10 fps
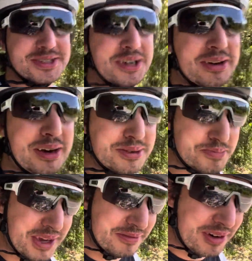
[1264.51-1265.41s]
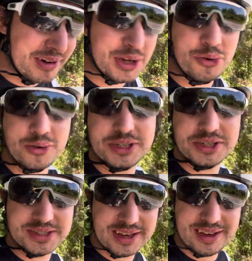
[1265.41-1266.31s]
So I was being very
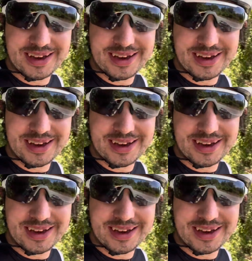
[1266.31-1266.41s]
cautious.